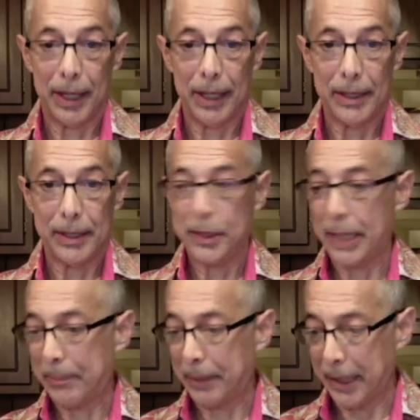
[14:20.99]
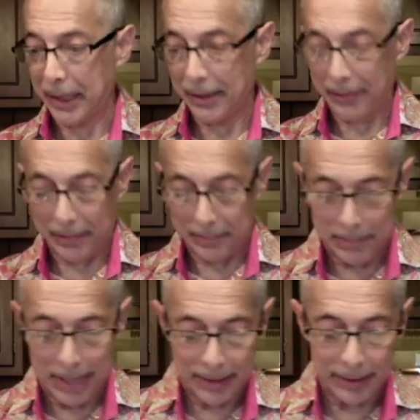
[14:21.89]
It's a Japanese
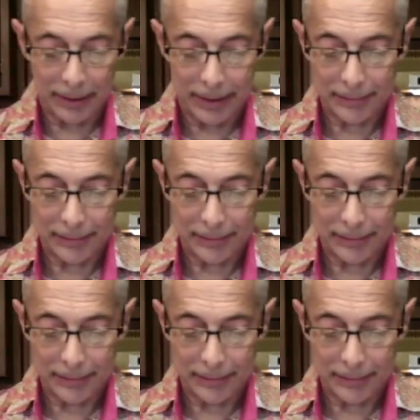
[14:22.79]
mandolin.